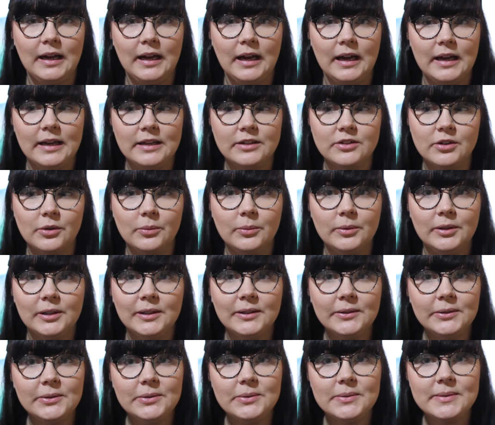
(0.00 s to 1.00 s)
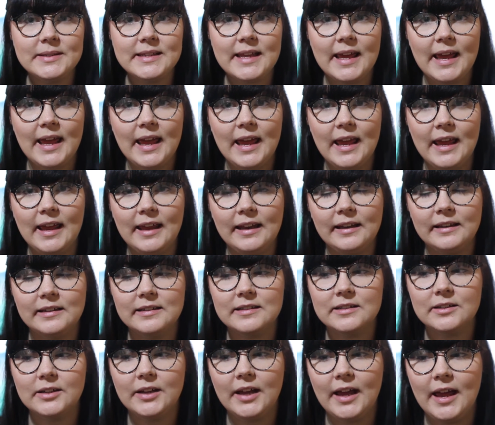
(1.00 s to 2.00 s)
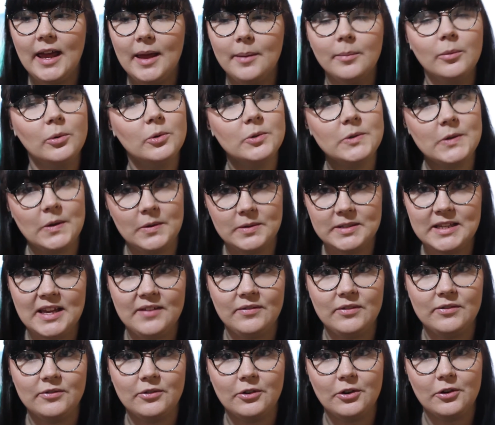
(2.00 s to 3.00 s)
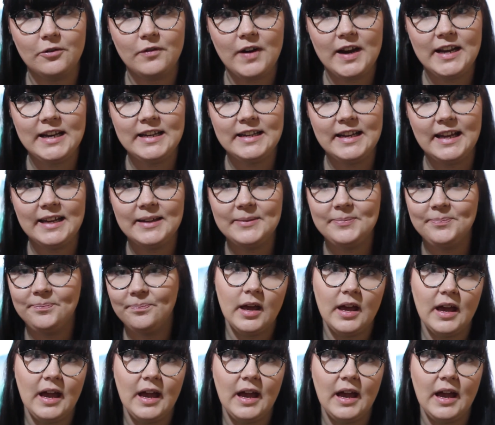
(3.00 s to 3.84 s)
I don't want to lose, and am also saving for a rainy day.